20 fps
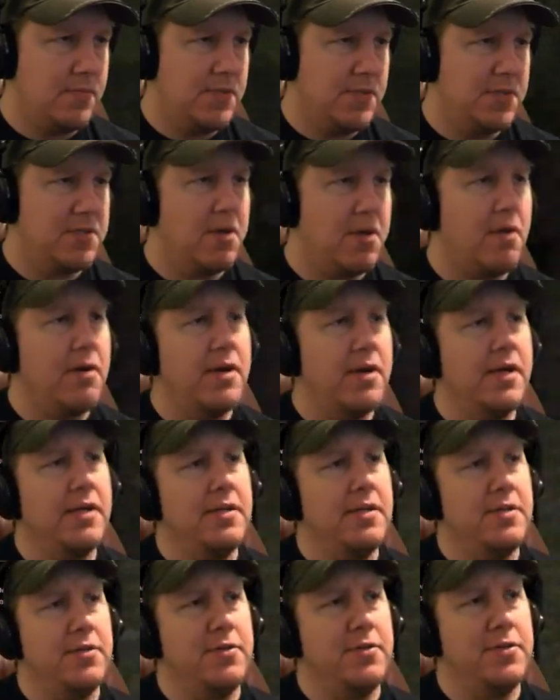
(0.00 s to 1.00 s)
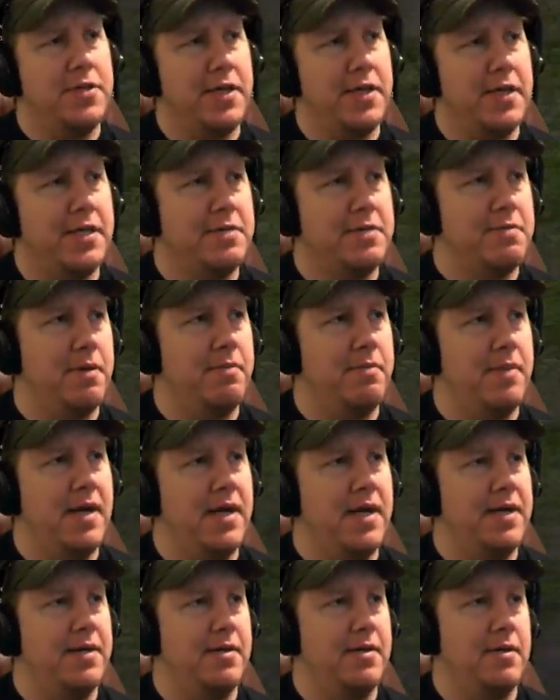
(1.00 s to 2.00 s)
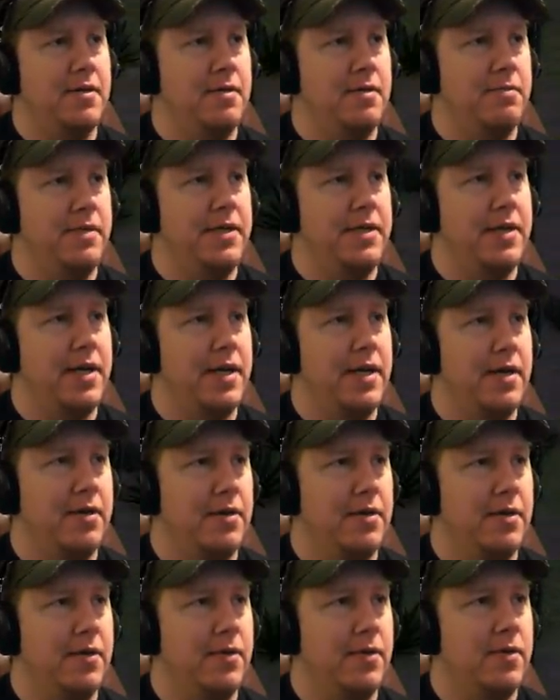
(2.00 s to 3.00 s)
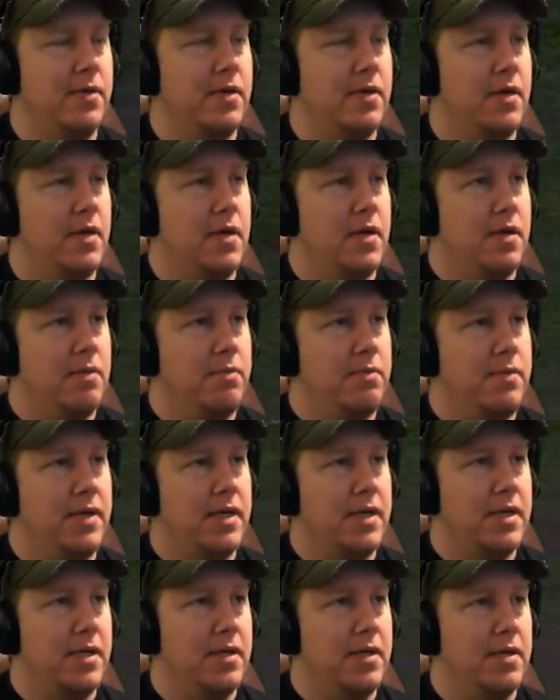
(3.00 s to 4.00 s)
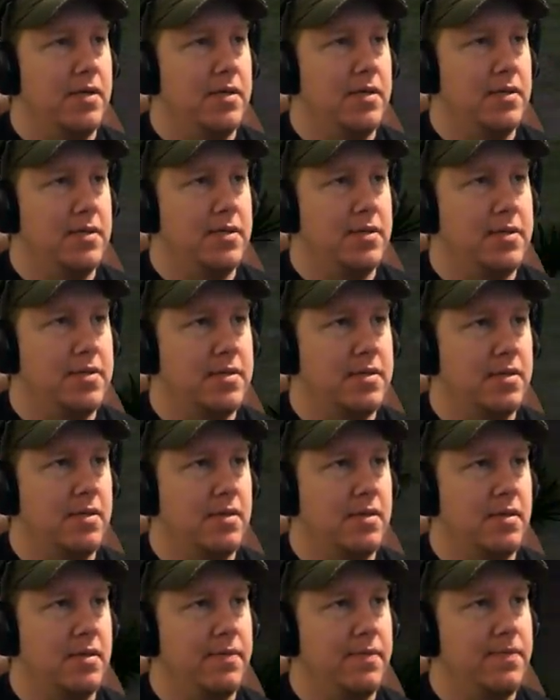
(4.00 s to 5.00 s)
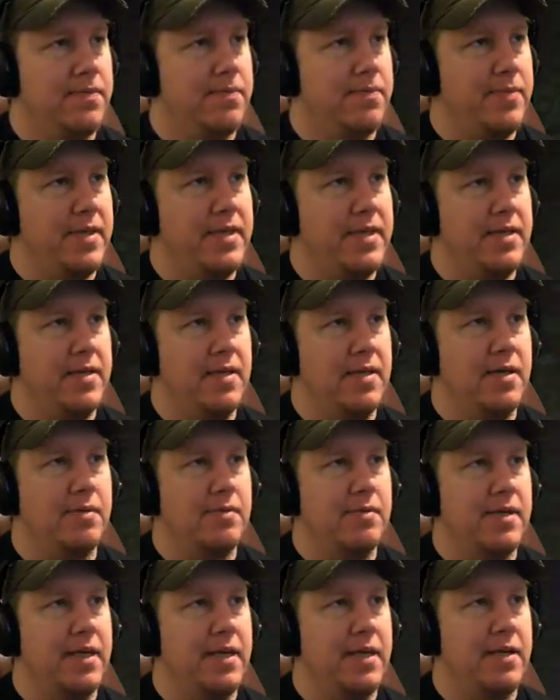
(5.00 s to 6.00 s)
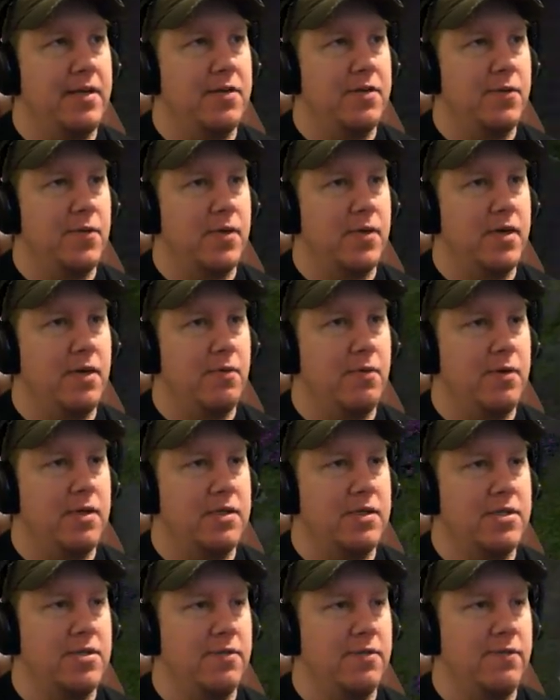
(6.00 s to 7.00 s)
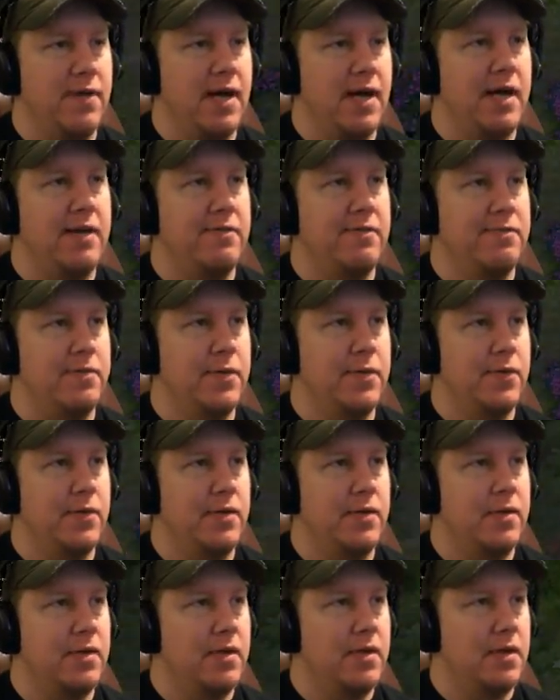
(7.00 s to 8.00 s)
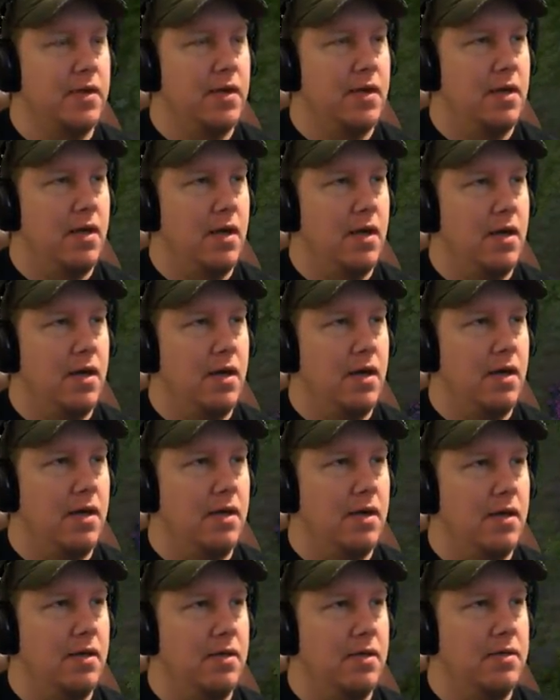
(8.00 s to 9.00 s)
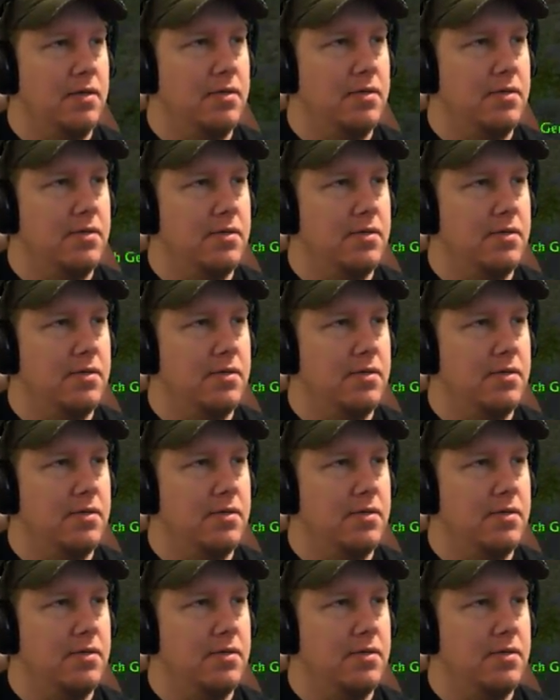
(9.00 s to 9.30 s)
starting to change my mind a little bit now, though, because, man, I'm getting to where I want to survive more. Uh,